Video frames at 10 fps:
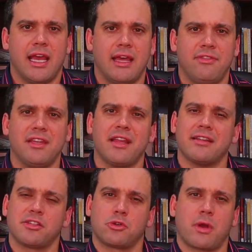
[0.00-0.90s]
And then
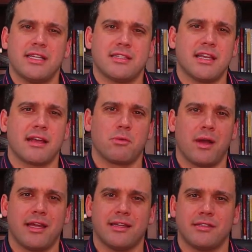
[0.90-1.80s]
that's a great
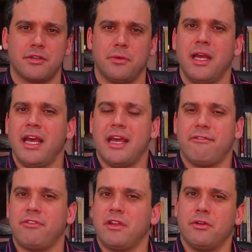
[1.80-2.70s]
segue into,
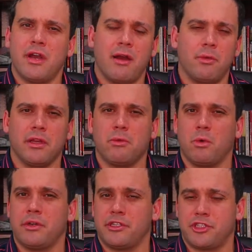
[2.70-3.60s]
if you're not really
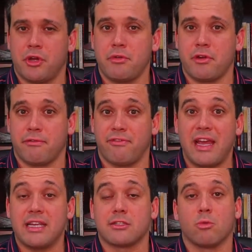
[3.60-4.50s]
wanting to show your
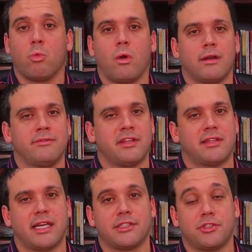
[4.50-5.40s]
face, one of the
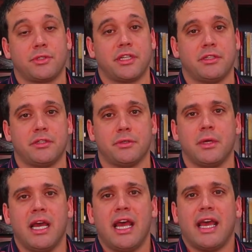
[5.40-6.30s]
things you can do
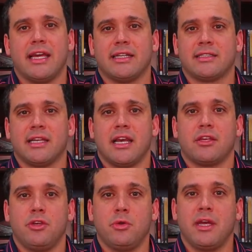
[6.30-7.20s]
is
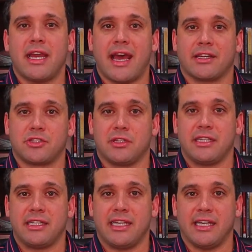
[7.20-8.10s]
you can
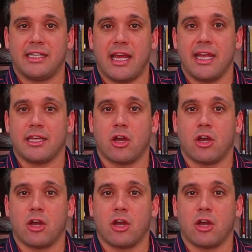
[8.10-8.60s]
actually get a